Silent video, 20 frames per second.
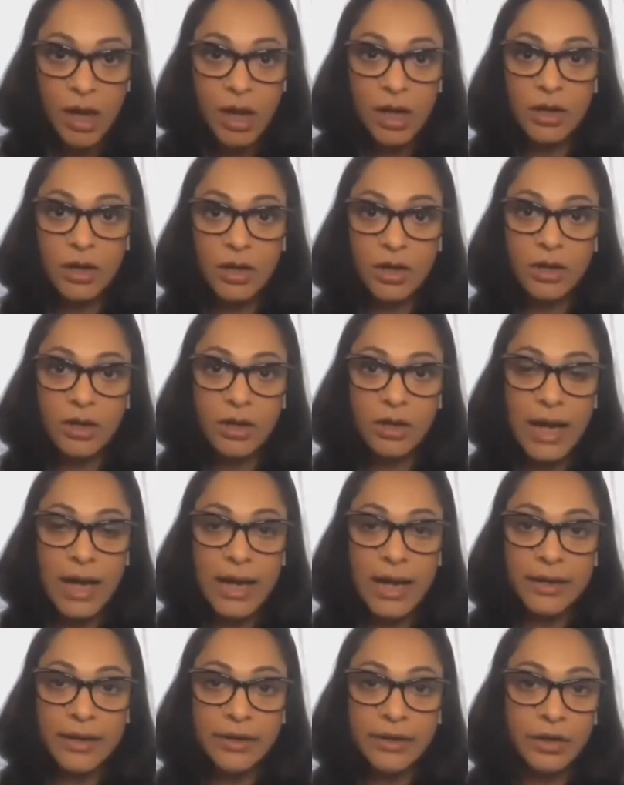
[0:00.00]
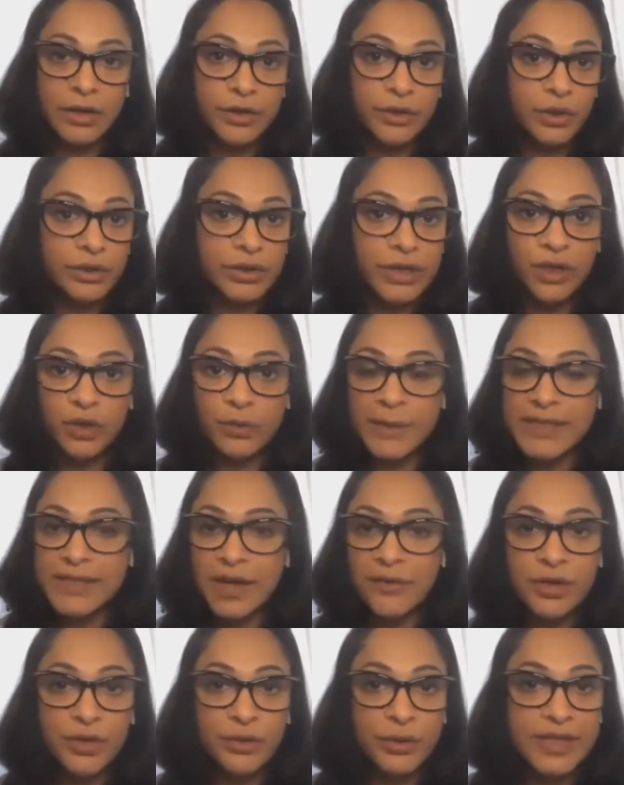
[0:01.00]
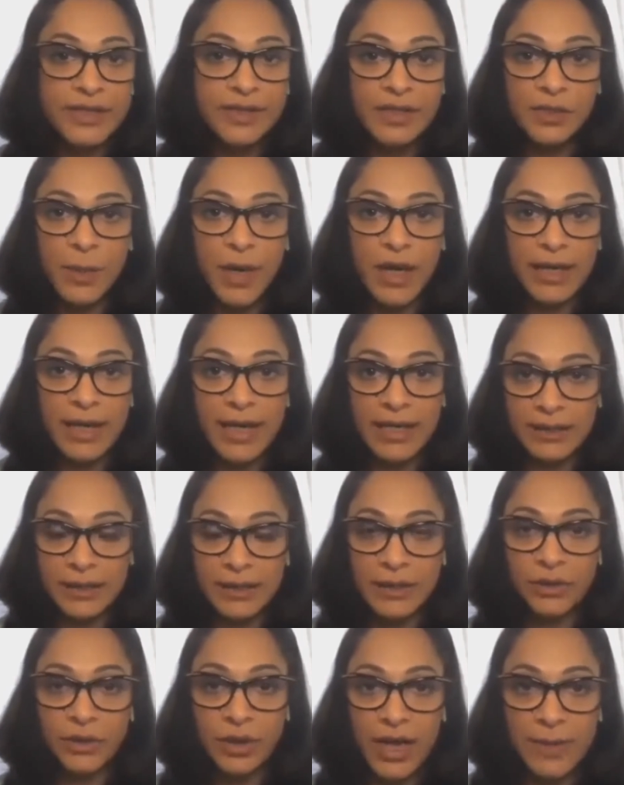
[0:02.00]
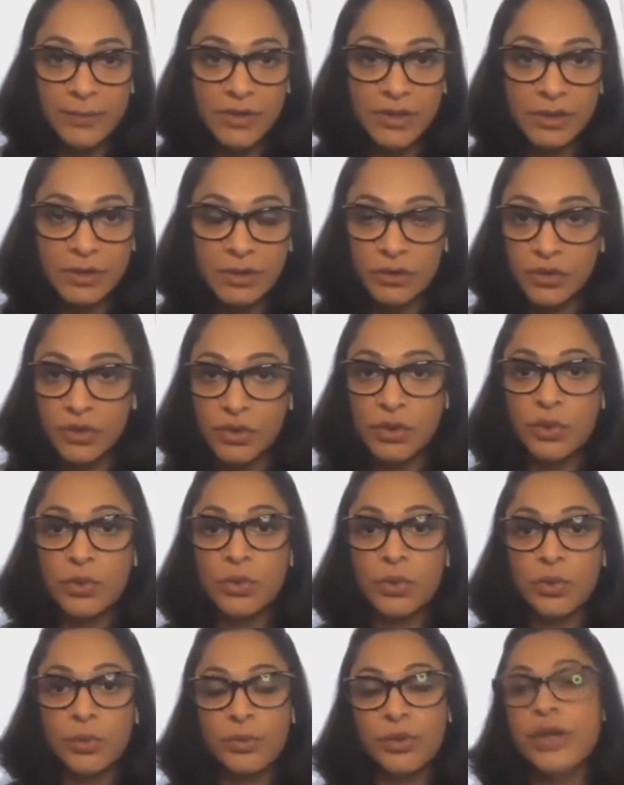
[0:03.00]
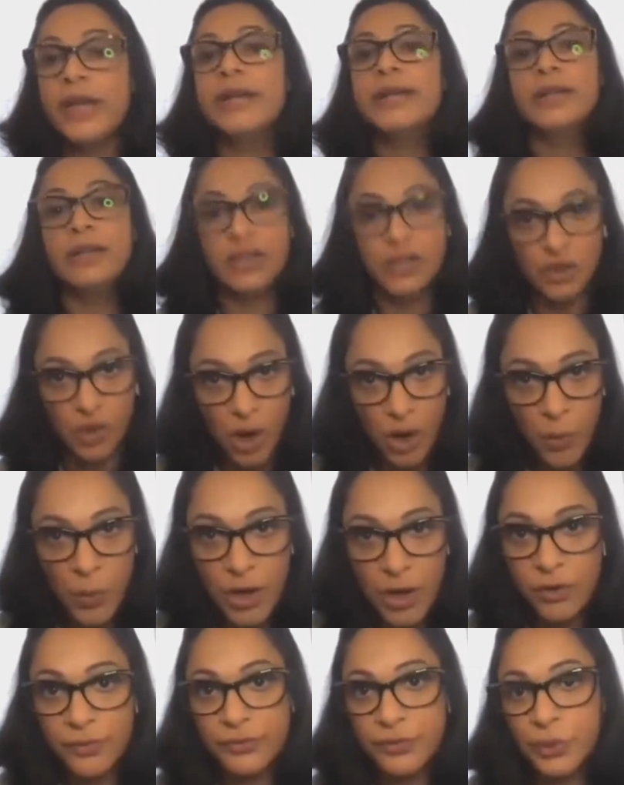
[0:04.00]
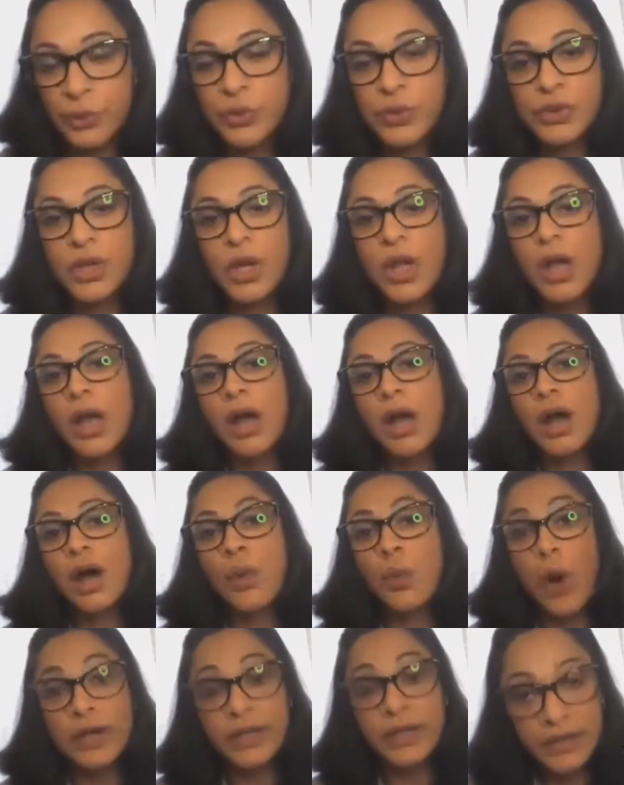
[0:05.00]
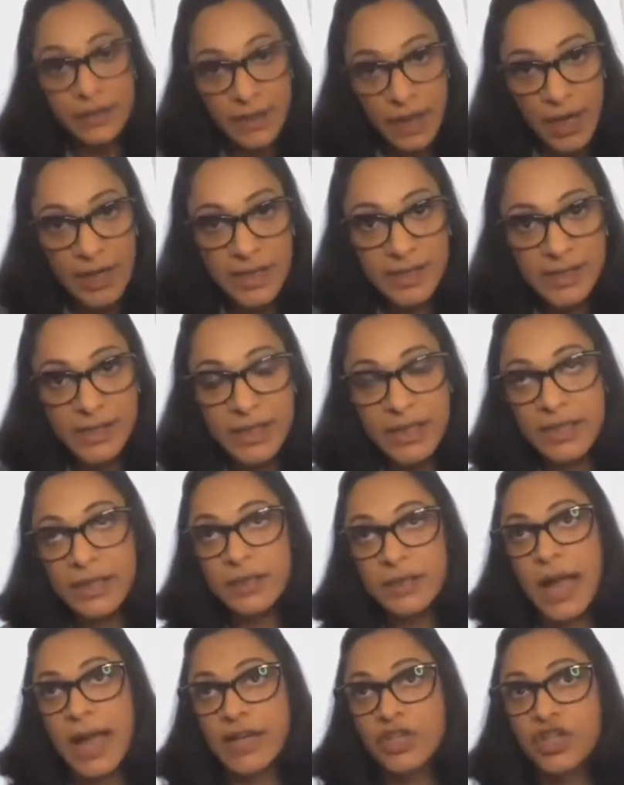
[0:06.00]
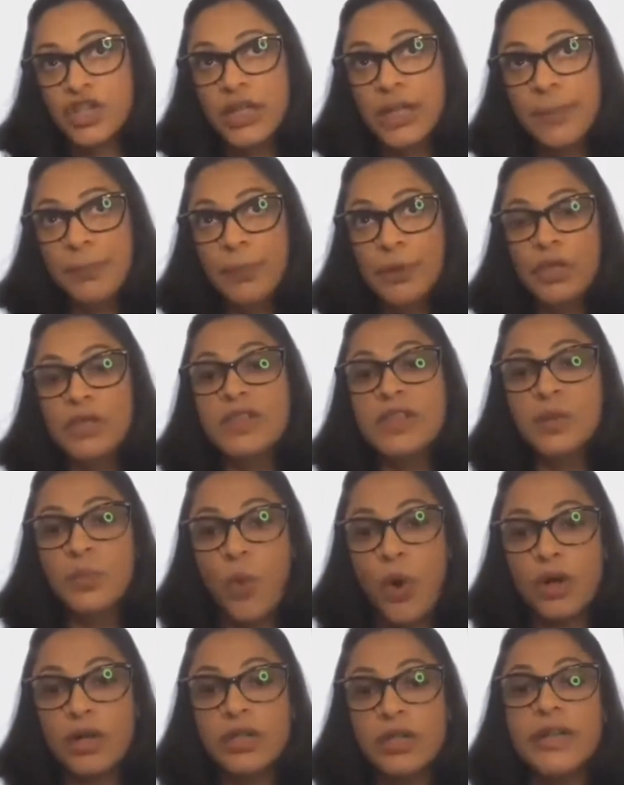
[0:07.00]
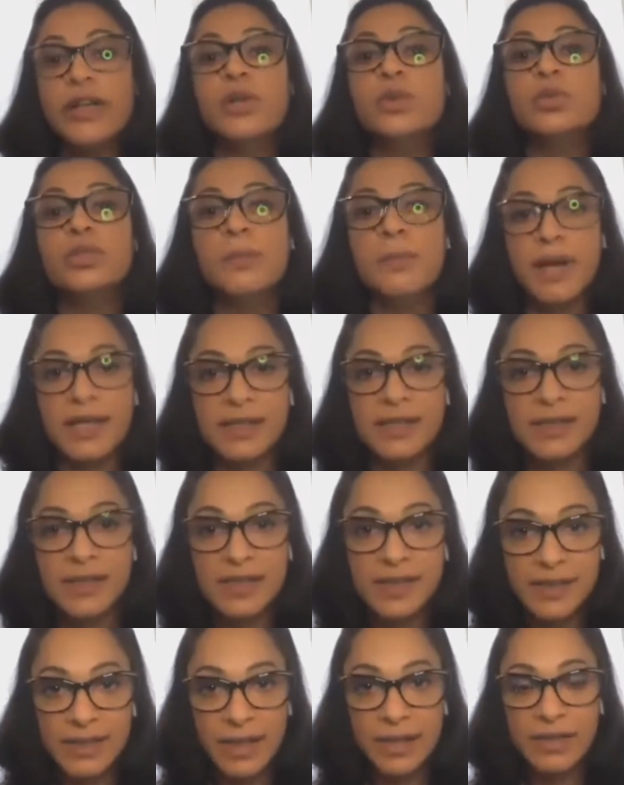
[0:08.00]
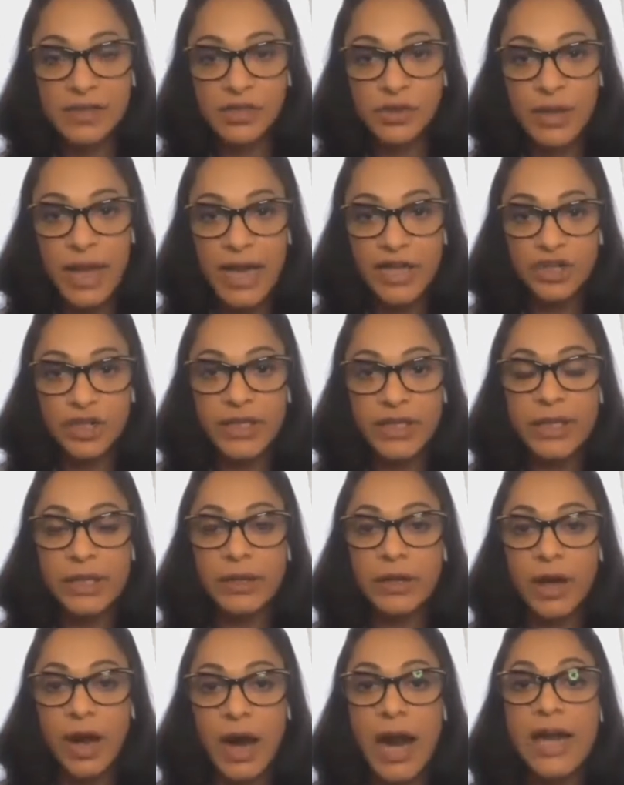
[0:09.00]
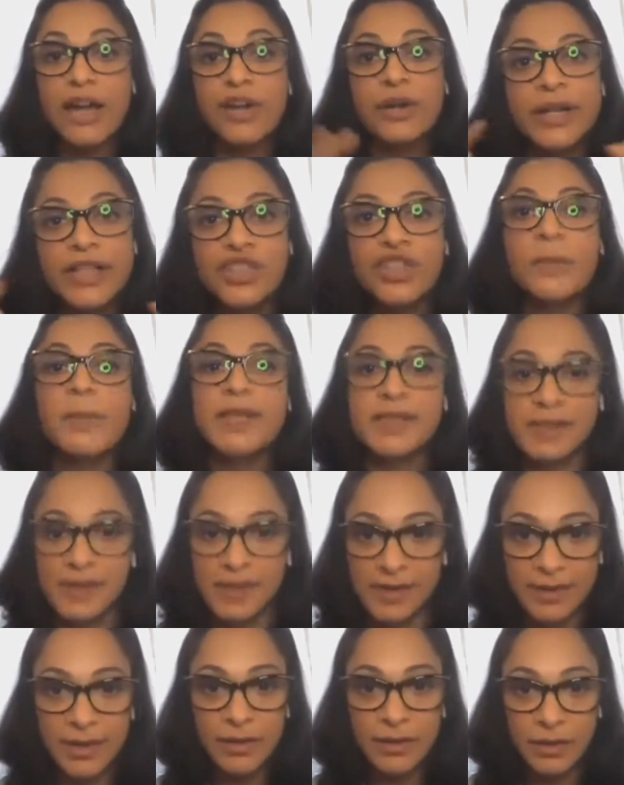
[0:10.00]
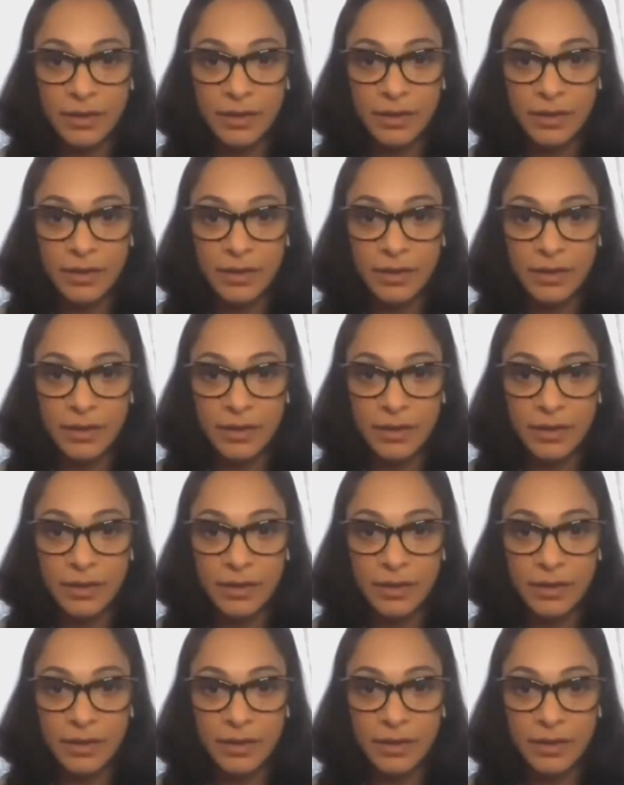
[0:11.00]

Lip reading: And there could be several reasons why an athlete cramps. So creatine is not one of those. What it does, it actually pulls in water into the muscle cell. So it actually hydrates your muscle cell.